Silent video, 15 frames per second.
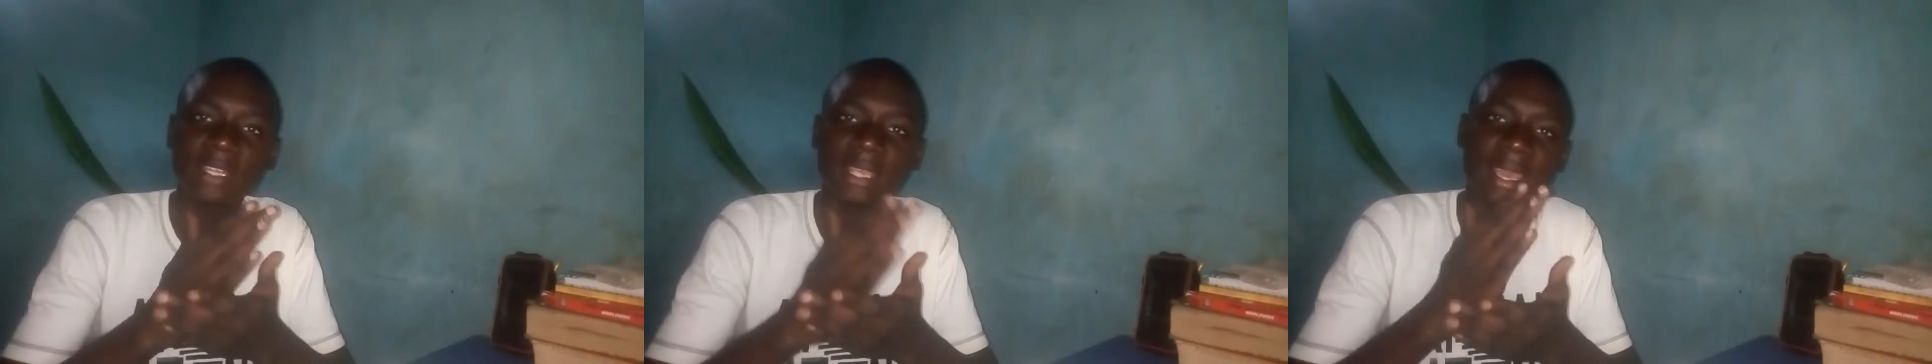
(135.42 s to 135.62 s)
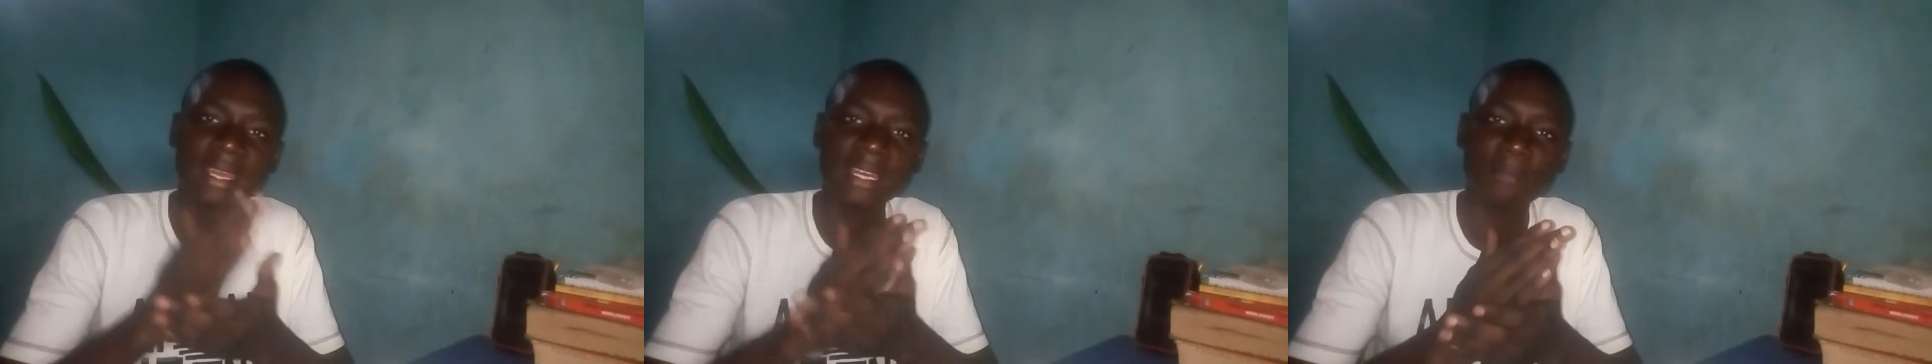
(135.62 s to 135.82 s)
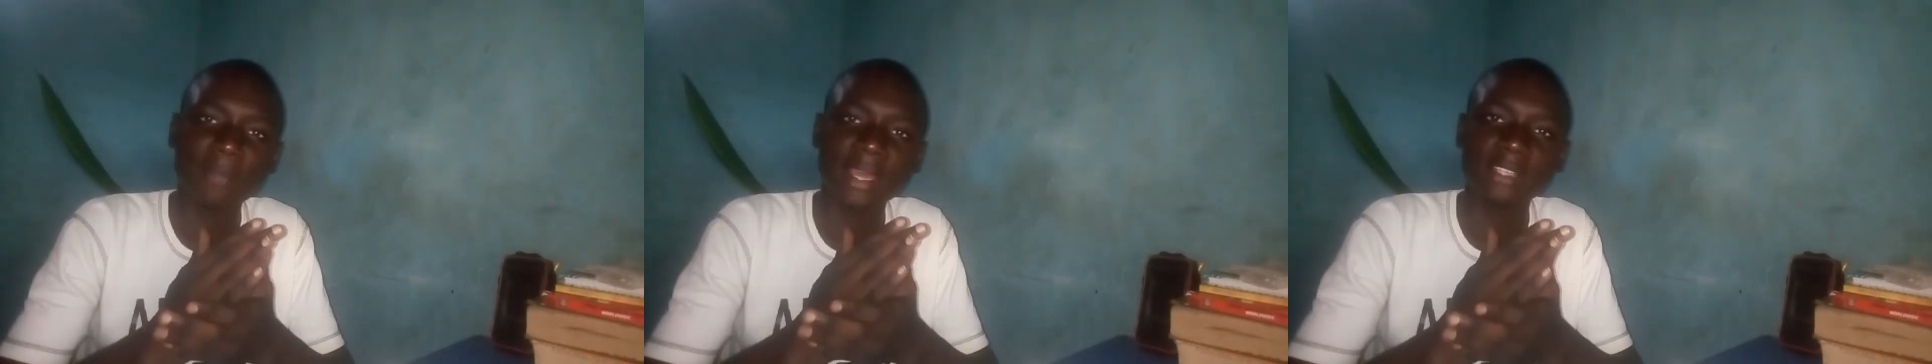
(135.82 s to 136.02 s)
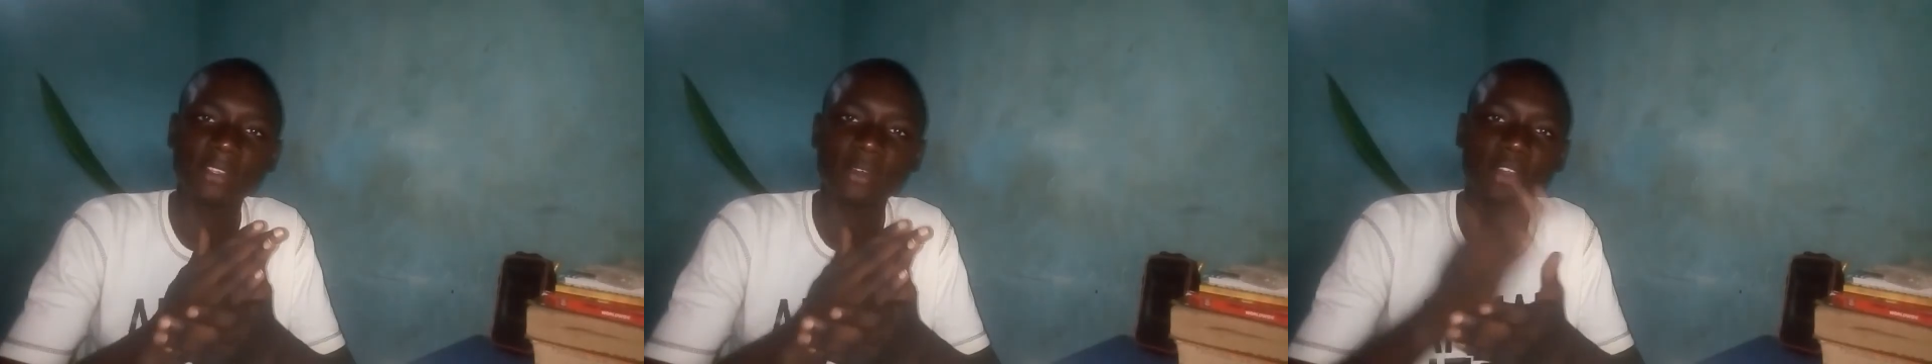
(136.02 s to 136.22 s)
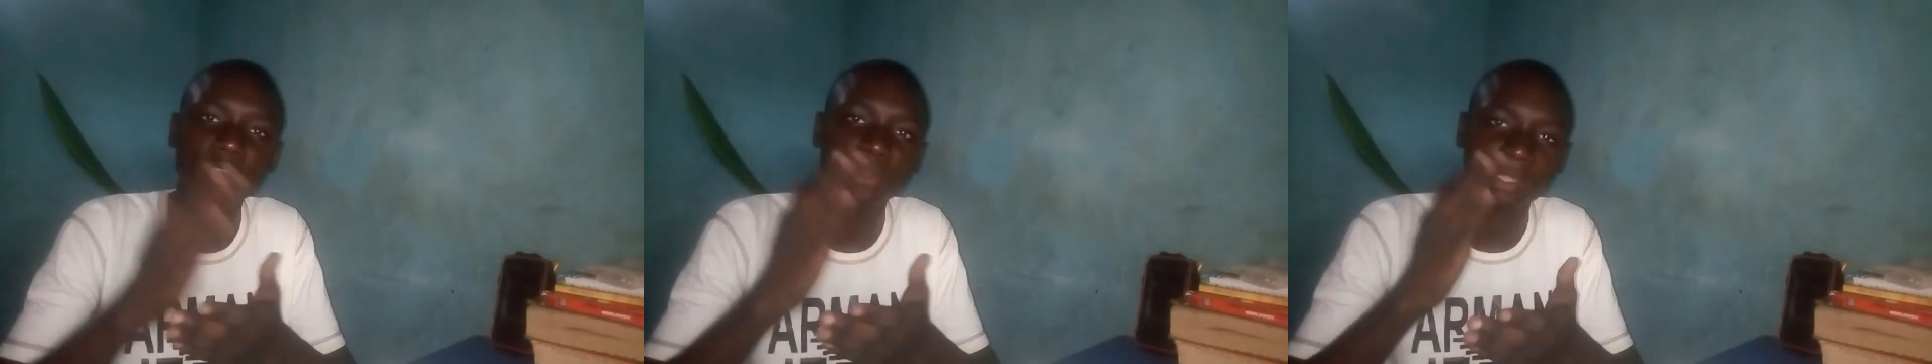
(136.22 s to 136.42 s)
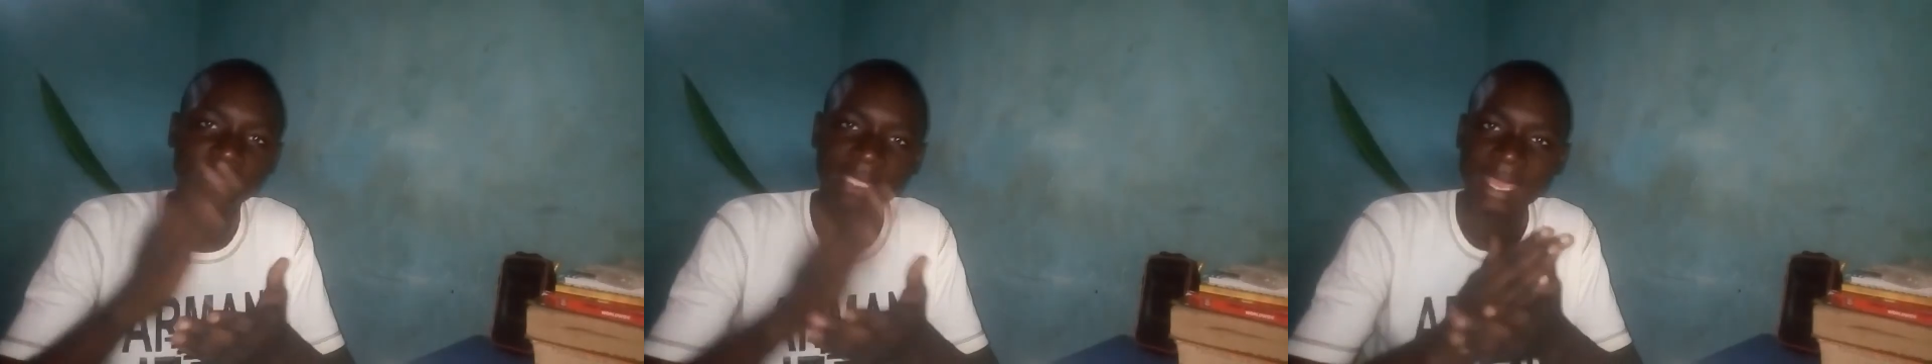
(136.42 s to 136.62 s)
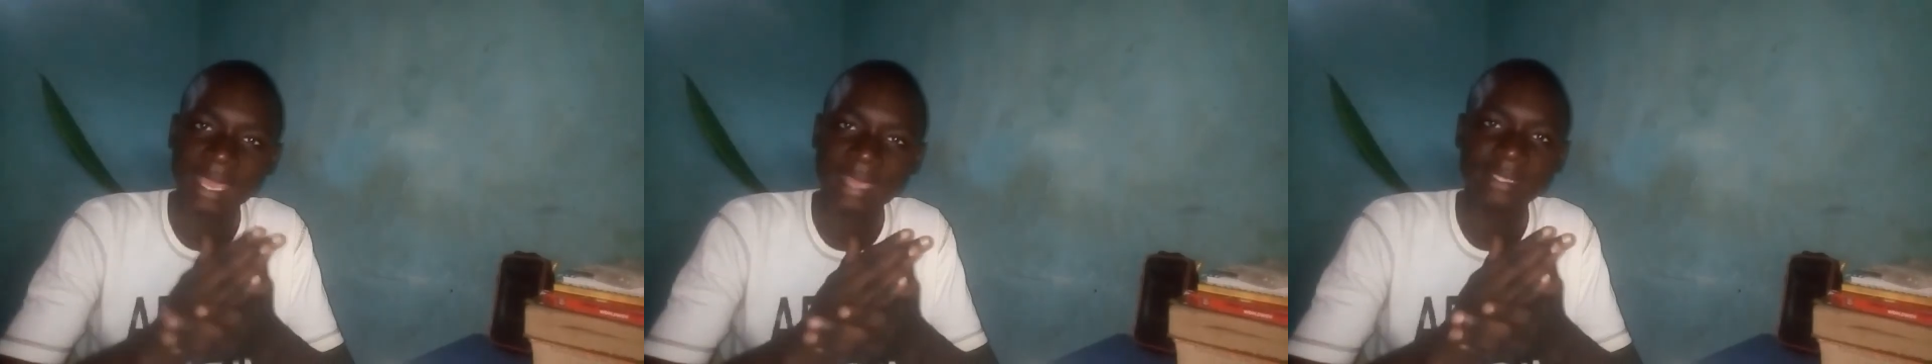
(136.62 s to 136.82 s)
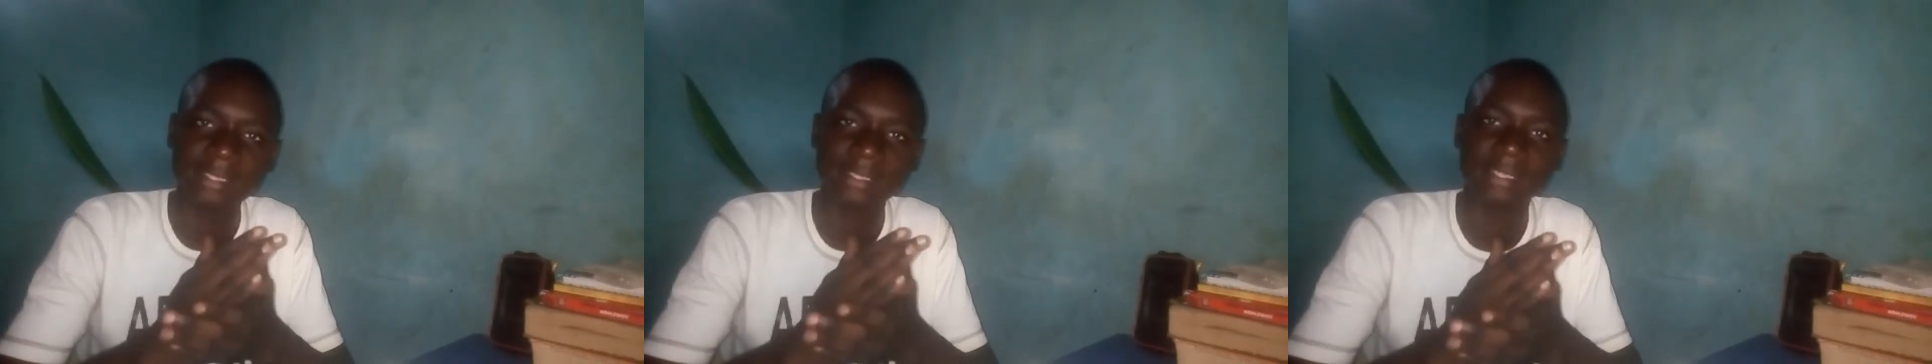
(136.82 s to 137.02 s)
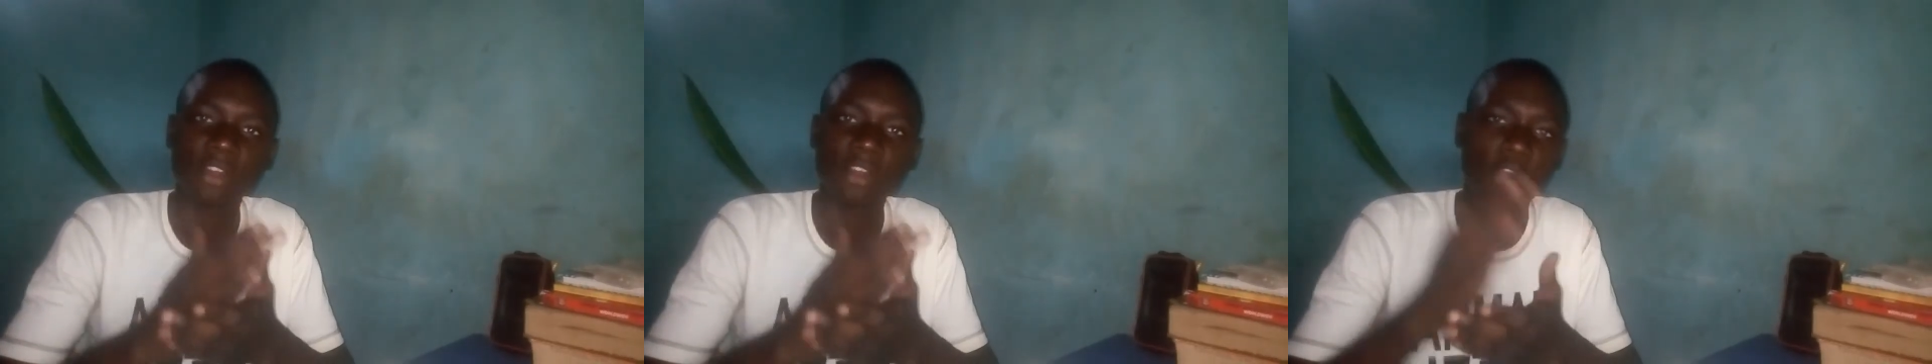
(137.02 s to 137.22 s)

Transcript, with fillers: the elements or your text